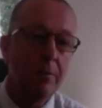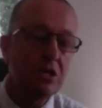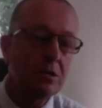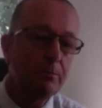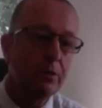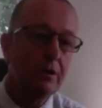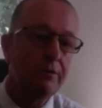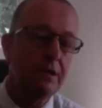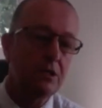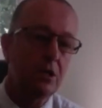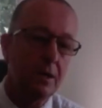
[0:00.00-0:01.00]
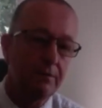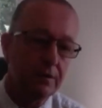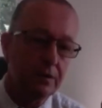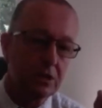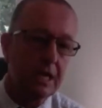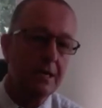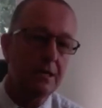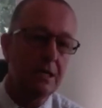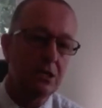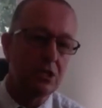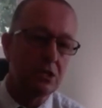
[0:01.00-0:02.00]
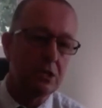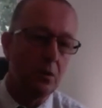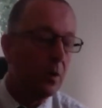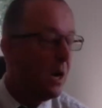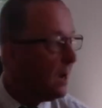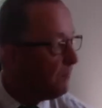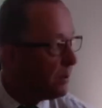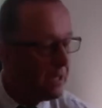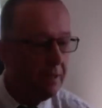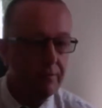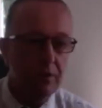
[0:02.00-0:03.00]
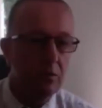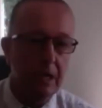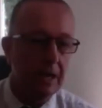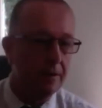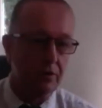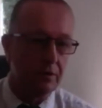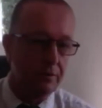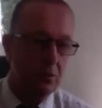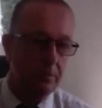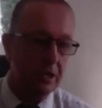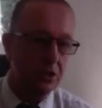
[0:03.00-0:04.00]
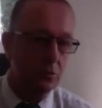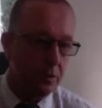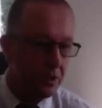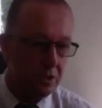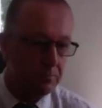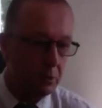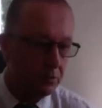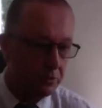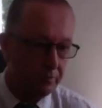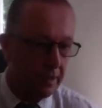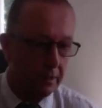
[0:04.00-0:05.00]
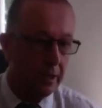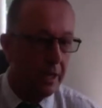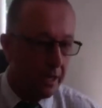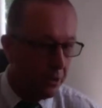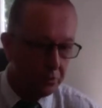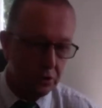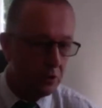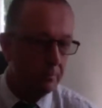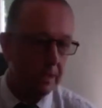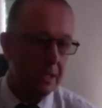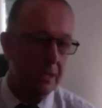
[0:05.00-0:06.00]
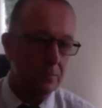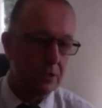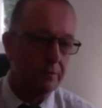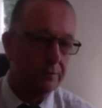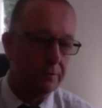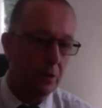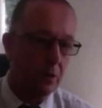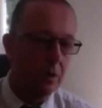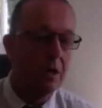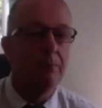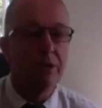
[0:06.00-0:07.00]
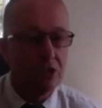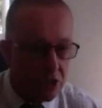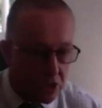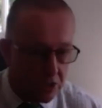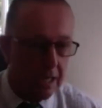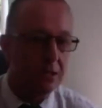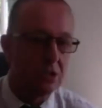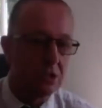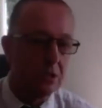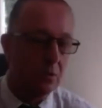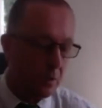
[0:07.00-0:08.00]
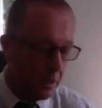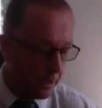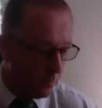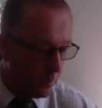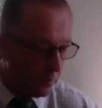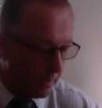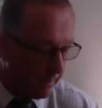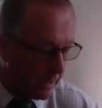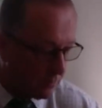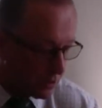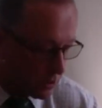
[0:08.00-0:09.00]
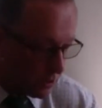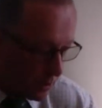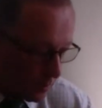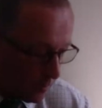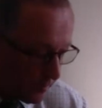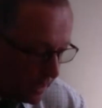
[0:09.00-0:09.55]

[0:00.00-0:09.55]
but it's a perfect time for standing still, and believe you me, after a few minutes with this bold fella, he'll soon make himself known, but just stand still and he will come out and see you.